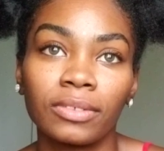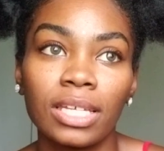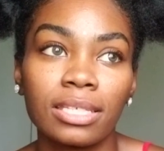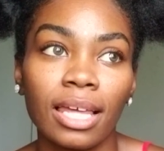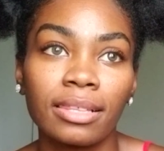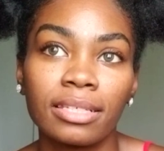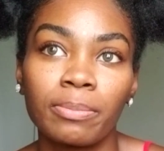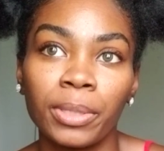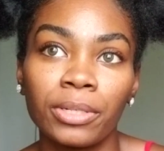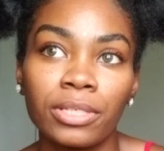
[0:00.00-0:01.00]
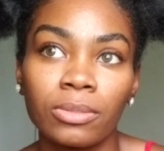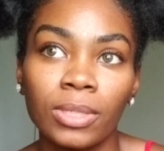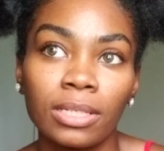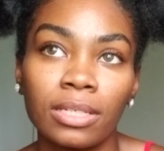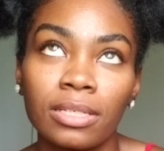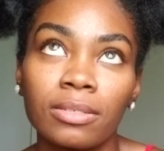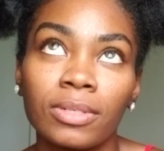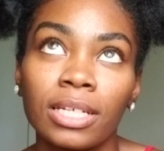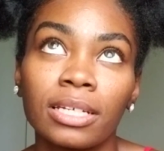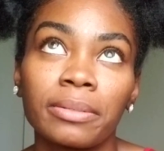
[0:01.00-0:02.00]
it's like this bittersweetness
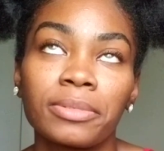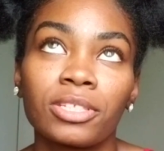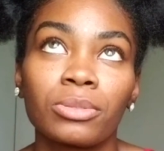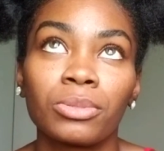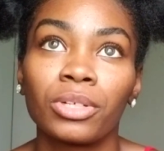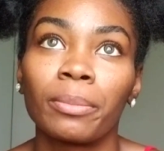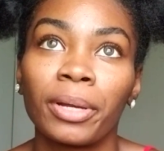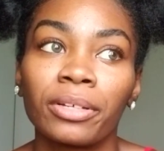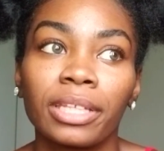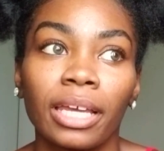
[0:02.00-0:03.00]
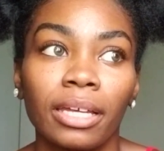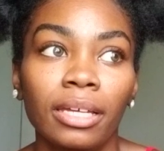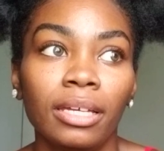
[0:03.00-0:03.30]
when it comes to your birthday.